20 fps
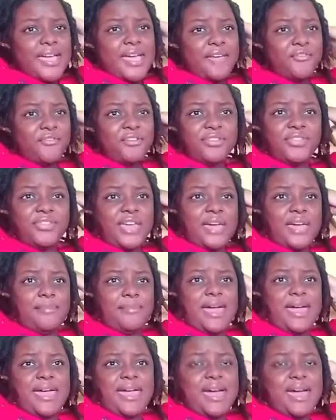every
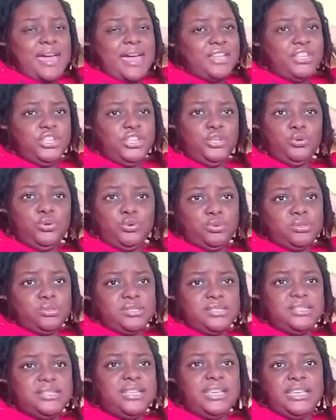time I had
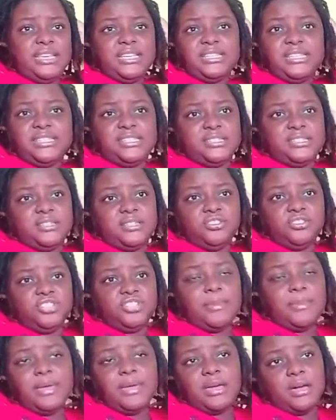used these
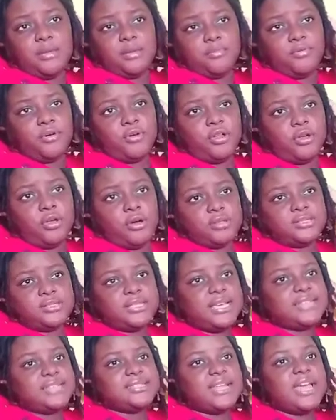Jamaican products,
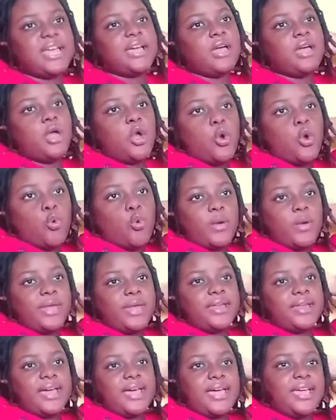it's like
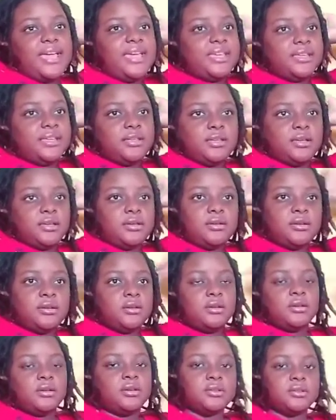when I
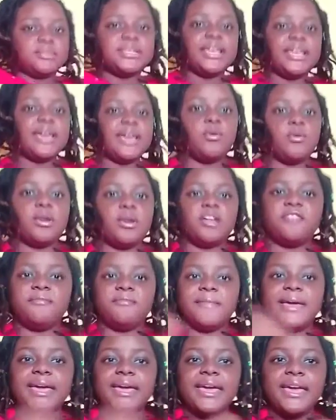take one of
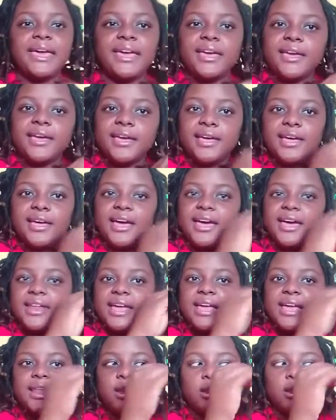my hair and
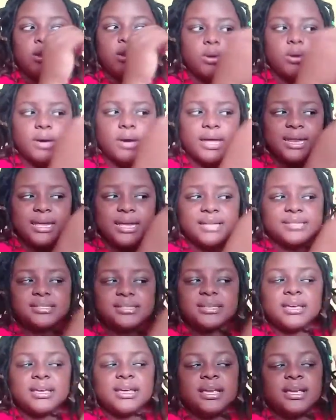I look at
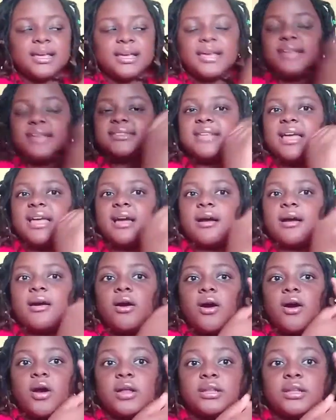it, it's like
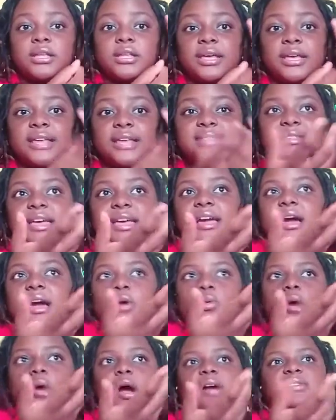it's like a
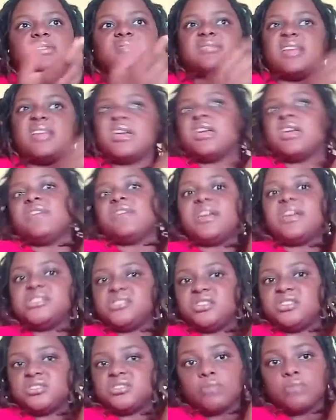wax, like if I
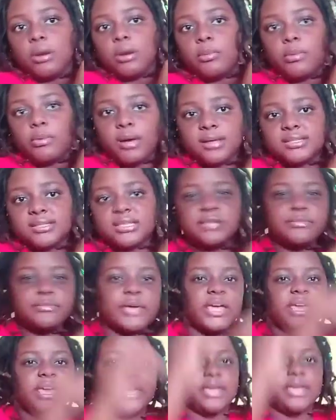just rub wax in
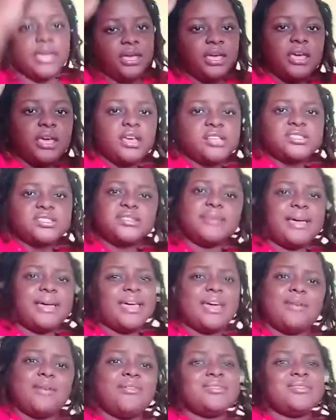my hair. So my
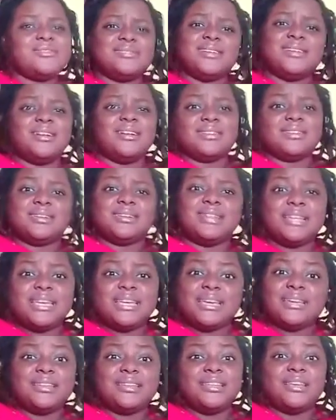hair was not
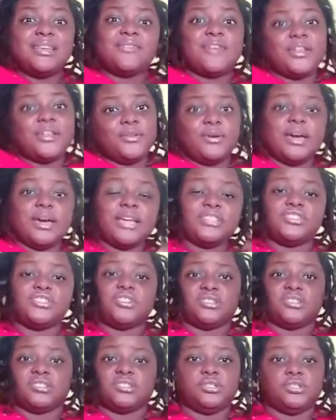clean, even though I
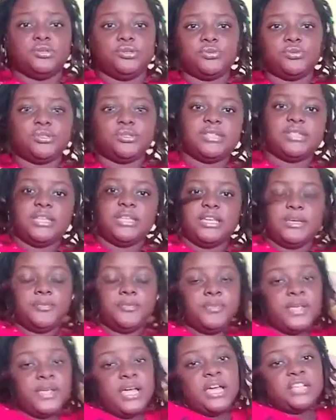just used
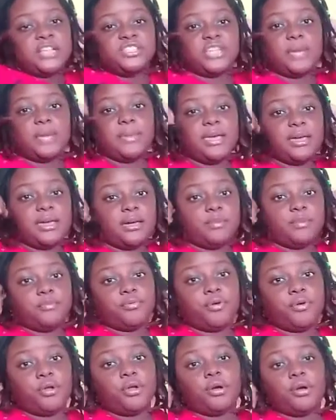the Jamaican
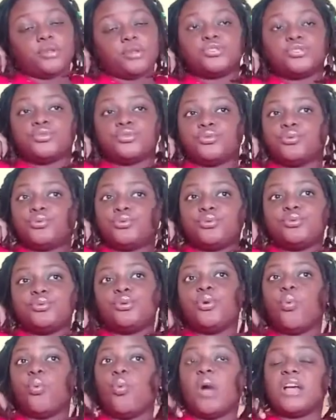product to
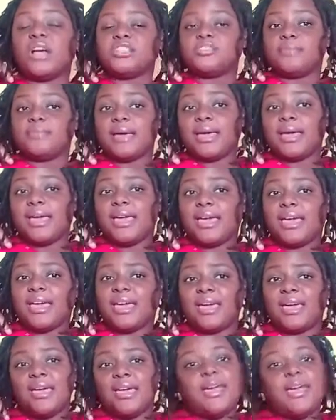wash my
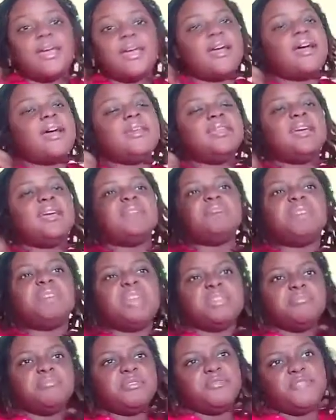hair, and that
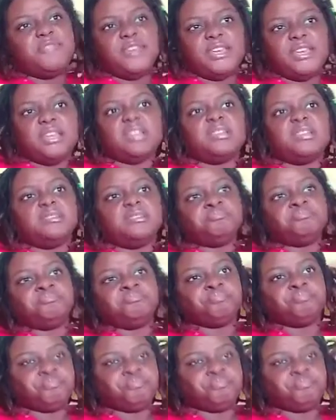made me feel